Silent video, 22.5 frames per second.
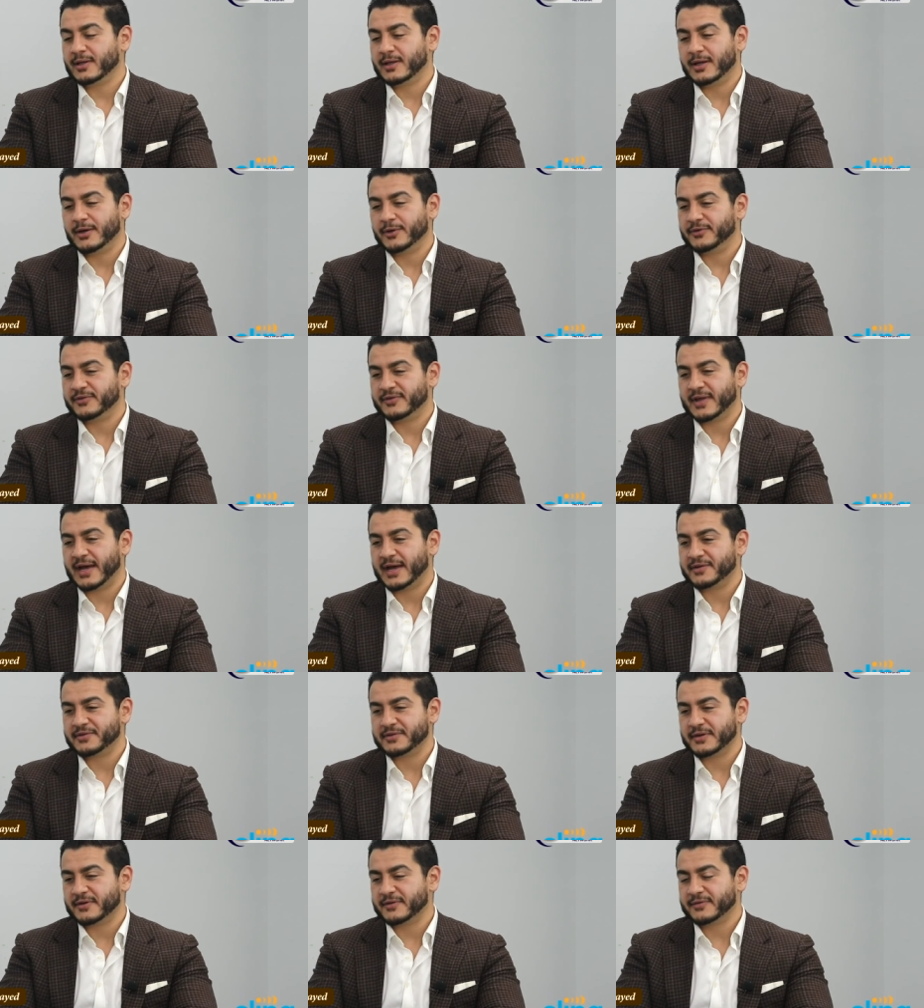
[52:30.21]
You know, it's
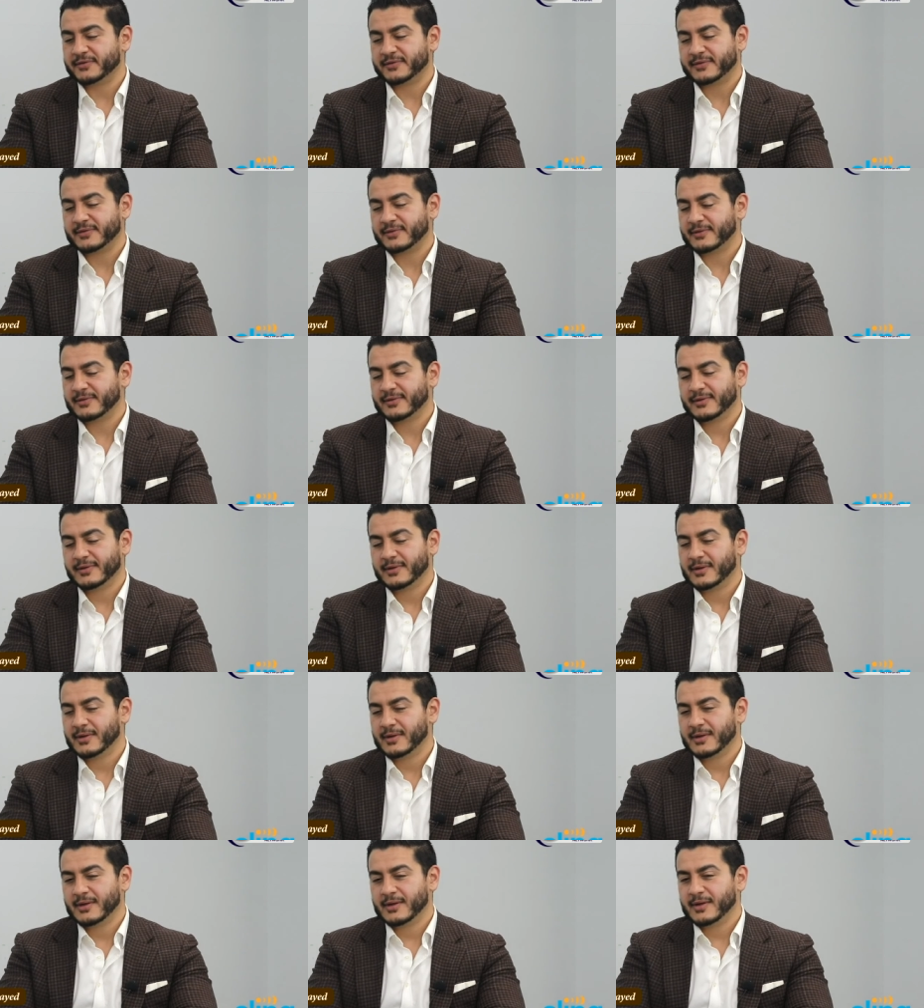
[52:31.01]
not just
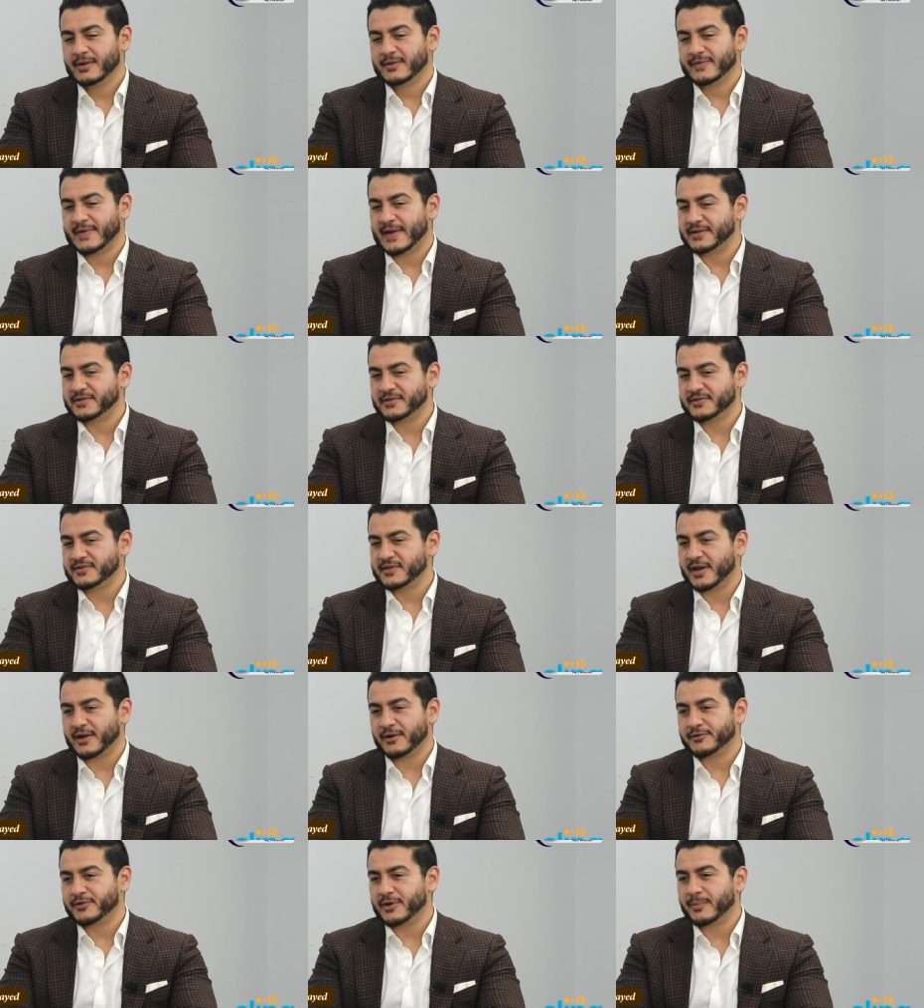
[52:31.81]

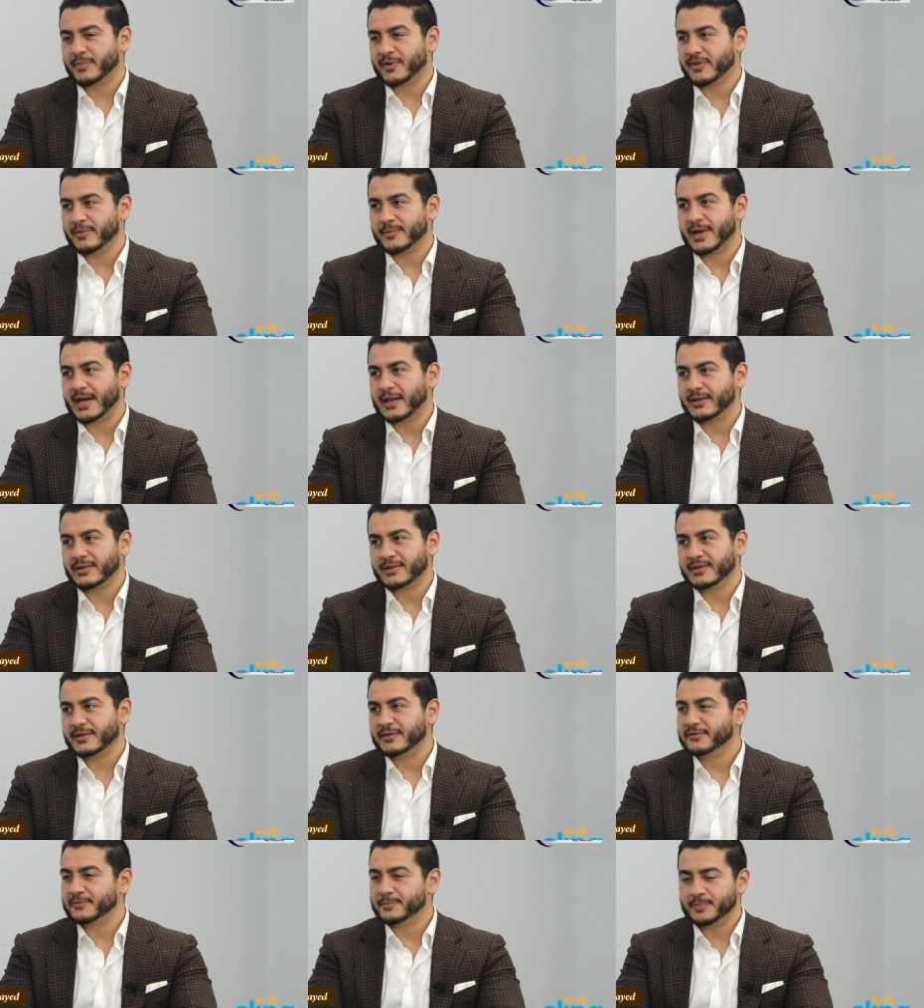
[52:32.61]
Donald Trump on the
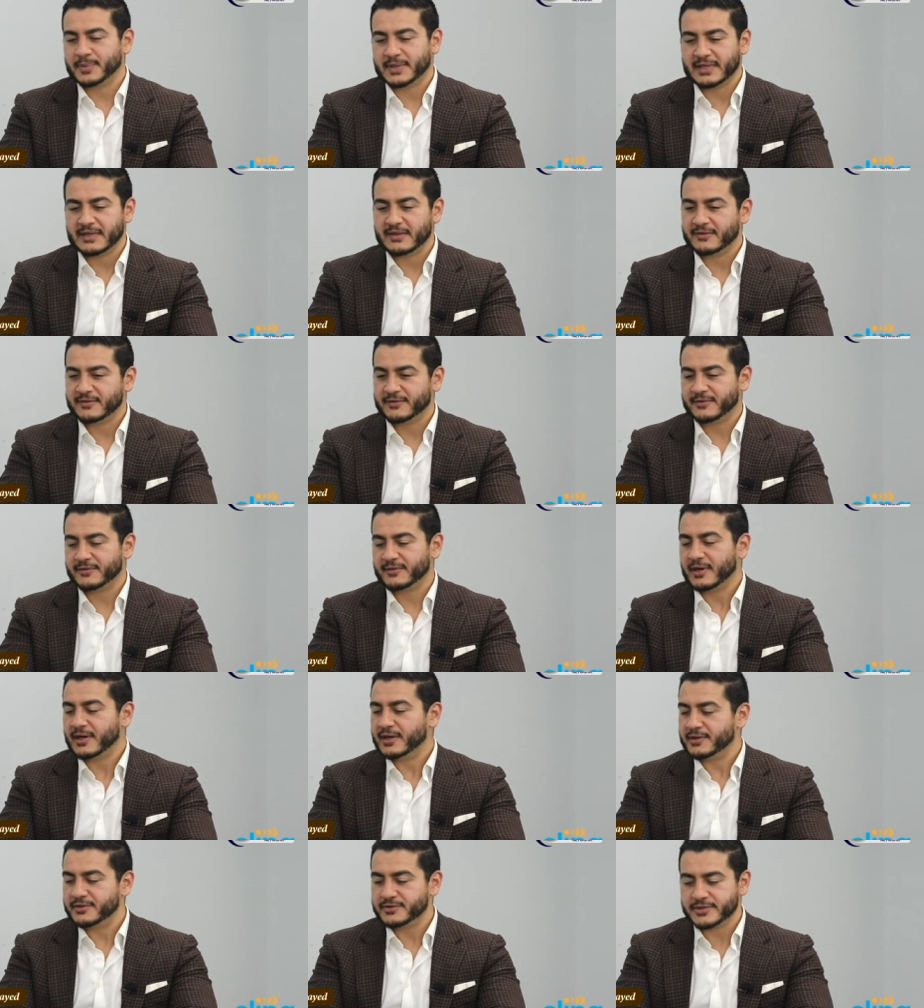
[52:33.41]
ballot. It's peace
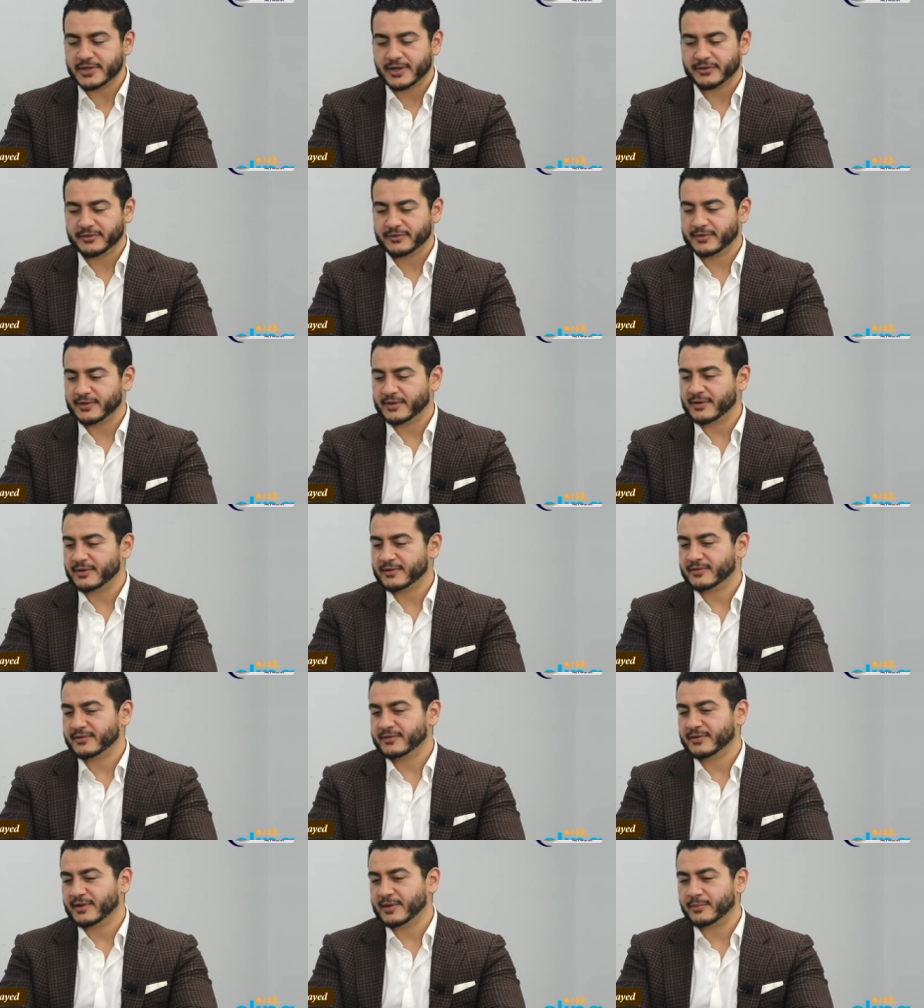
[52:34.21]
and
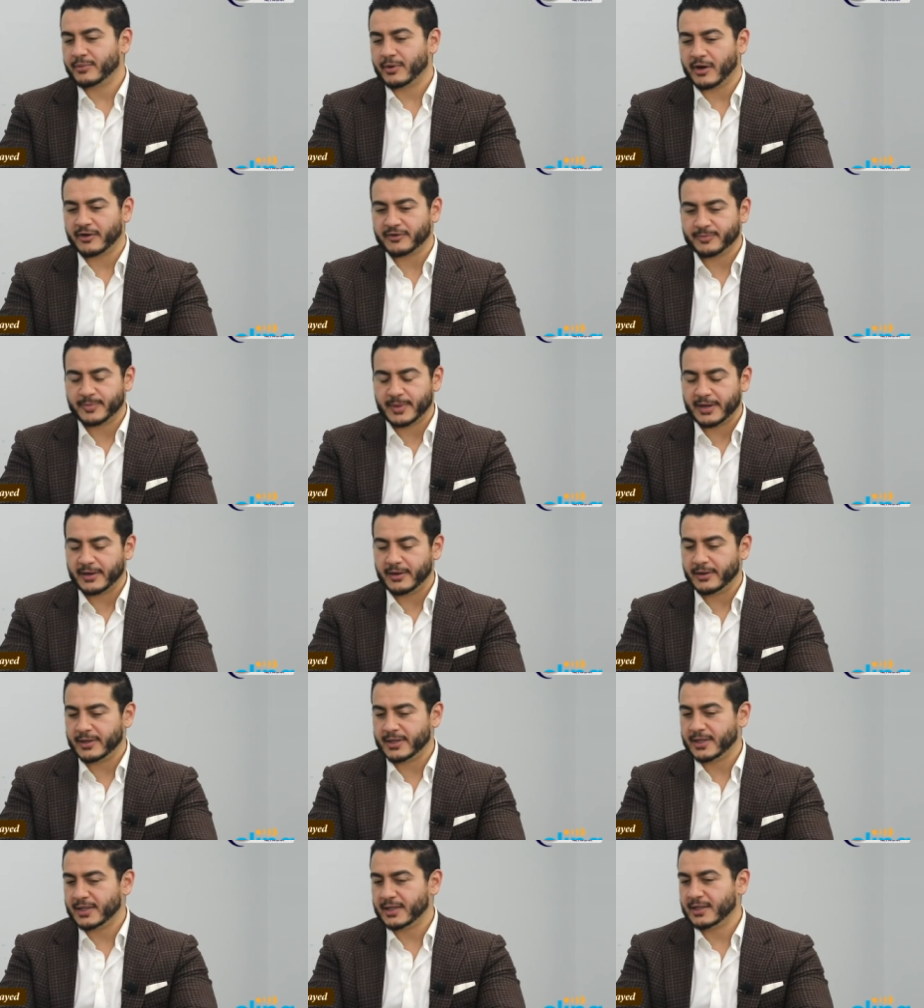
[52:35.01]
justice and
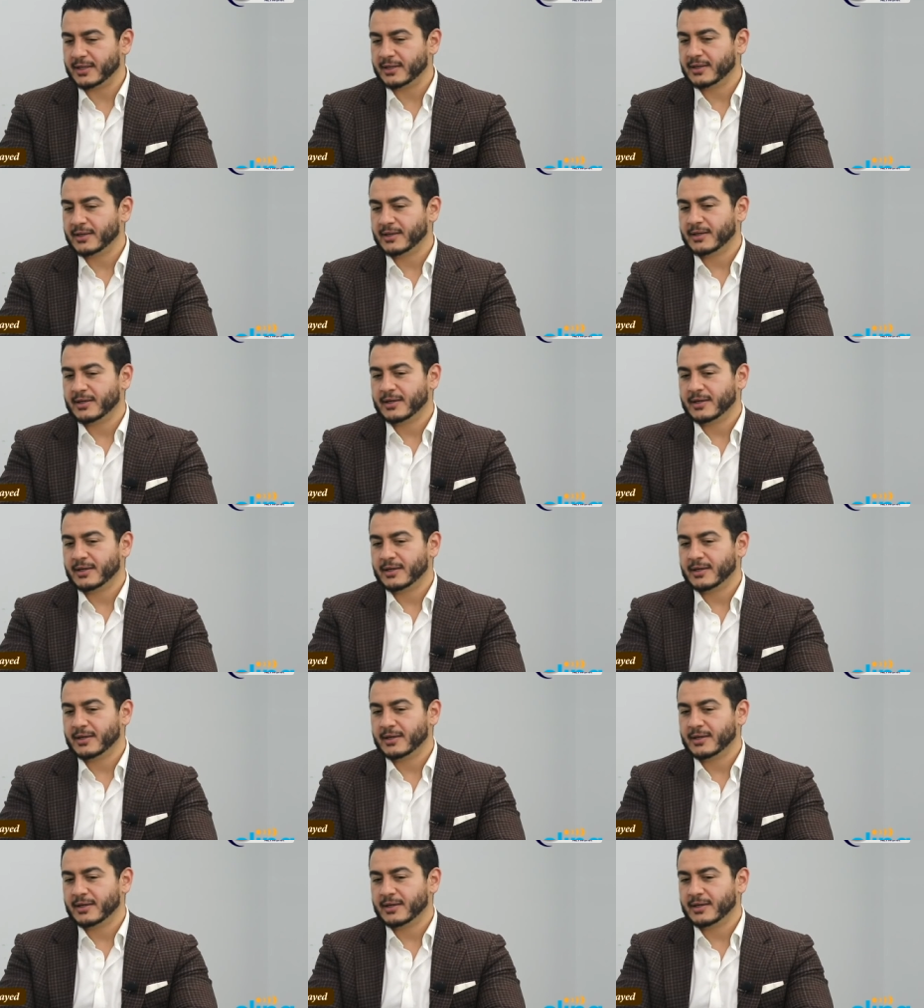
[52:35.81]
prosperity.